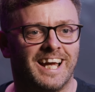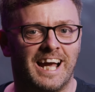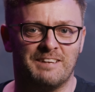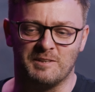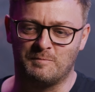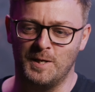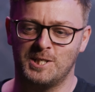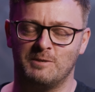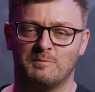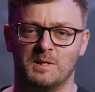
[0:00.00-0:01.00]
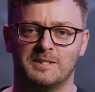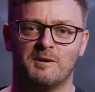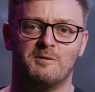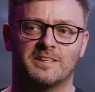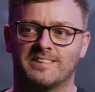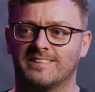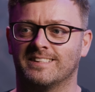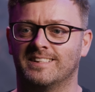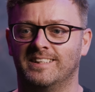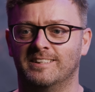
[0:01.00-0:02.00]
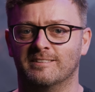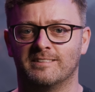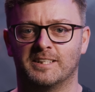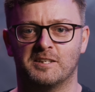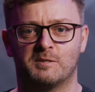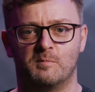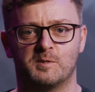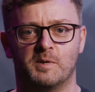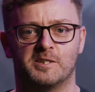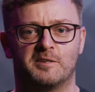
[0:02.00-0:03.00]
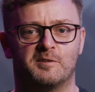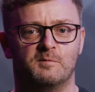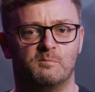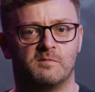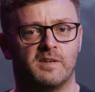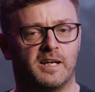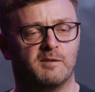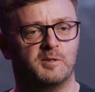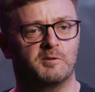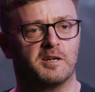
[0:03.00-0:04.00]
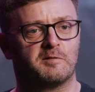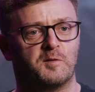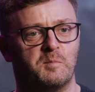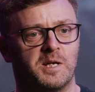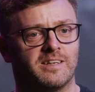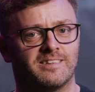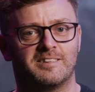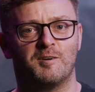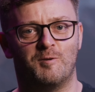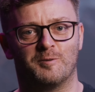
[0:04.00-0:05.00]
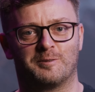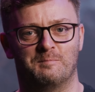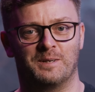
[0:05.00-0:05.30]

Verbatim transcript: I get my spaceships, my dogs, you know, and I get to come up to Manchester and hang out with you guys for a bit. It's awesome.